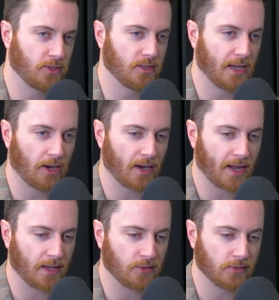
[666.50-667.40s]
to their
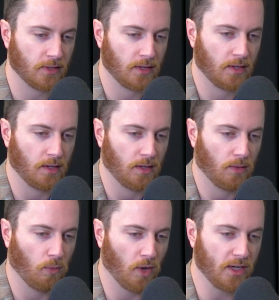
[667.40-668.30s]
ads.
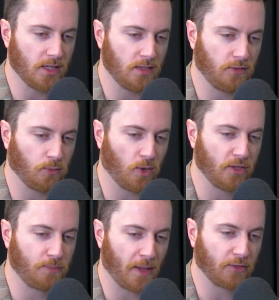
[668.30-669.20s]
What is
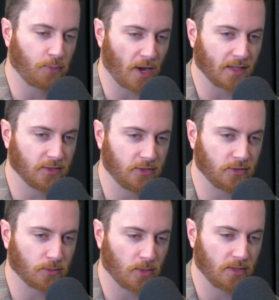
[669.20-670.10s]
best
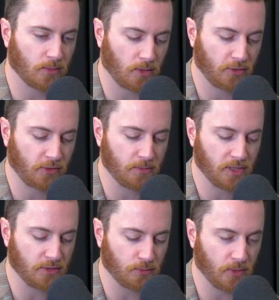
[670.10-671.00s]
practices, or what are some
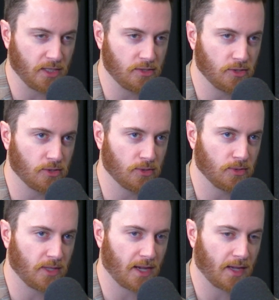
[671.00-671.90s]
things we
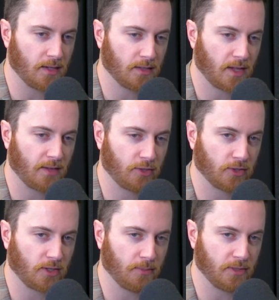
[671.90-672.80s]
do that a lot of
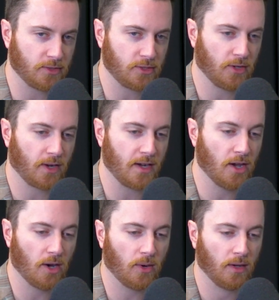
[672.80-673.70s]
other companies don't? I
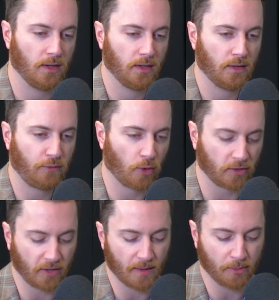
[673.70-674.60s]
know, for
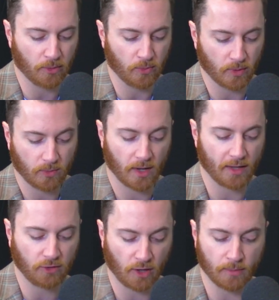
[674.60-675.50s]
example, what
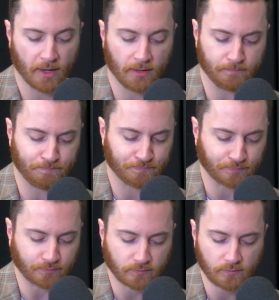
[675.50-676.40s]
I talk about
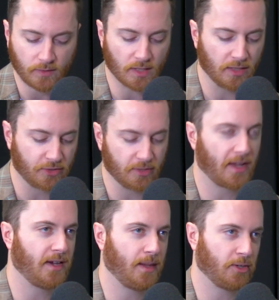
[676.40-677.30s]
is the
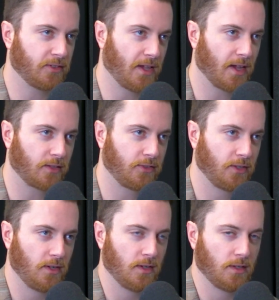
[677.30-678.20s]
dynamic text.
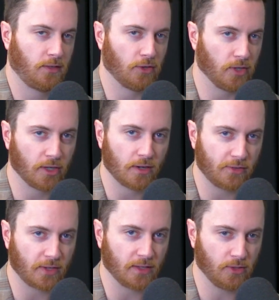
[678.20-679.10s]
So here in
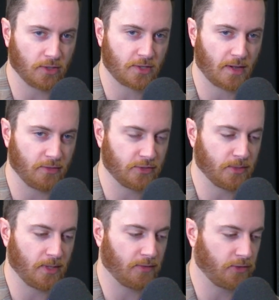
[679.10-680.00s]
St. Louis, obviously
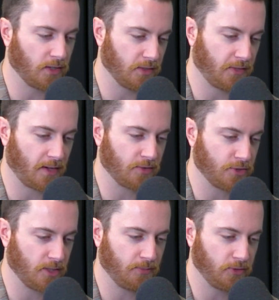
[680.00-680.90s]
we have a ton of
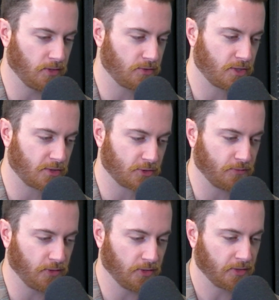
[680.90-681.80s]
townships,
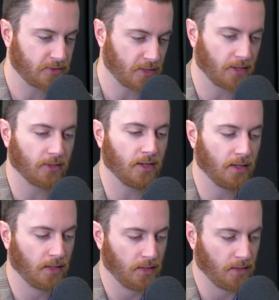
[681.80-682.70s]
Chesterfield,
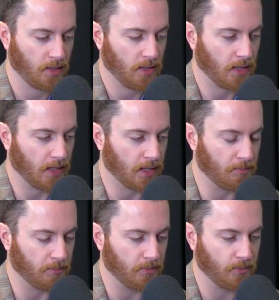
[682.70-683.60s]
etc.
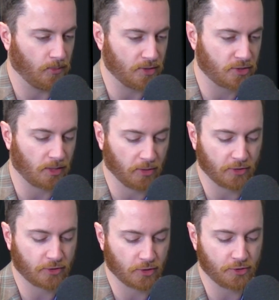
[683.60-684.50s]
When someone
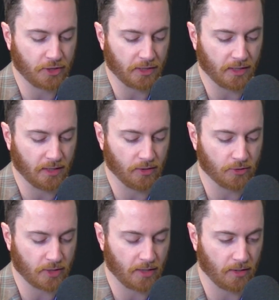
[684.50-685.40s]
is searching in
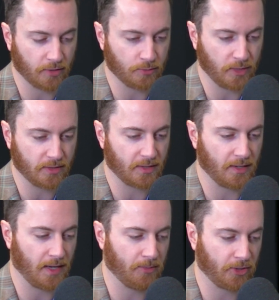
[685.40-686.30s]
those areas, we can
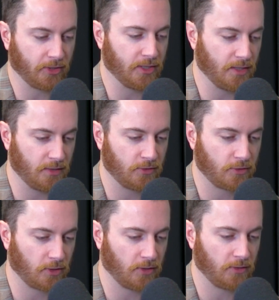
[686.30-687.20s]
dynamically
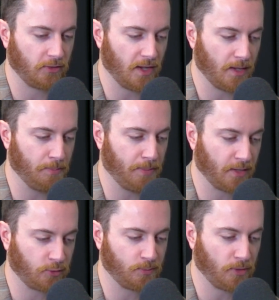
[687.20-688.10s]
insert, say,
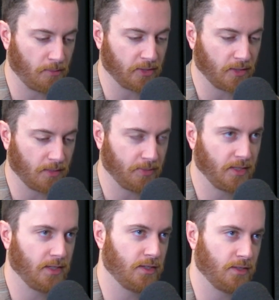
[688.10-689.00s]
best plumbing
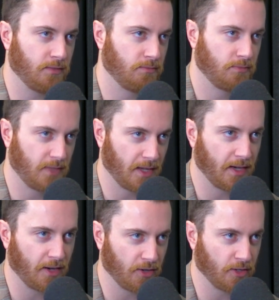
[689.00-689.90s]
company in that
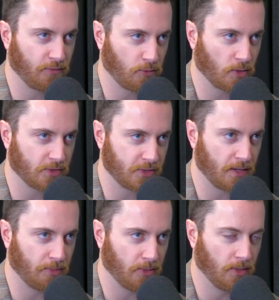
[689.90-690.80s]
area, for
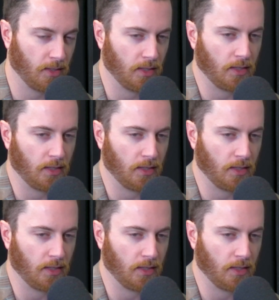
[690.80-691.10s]
example.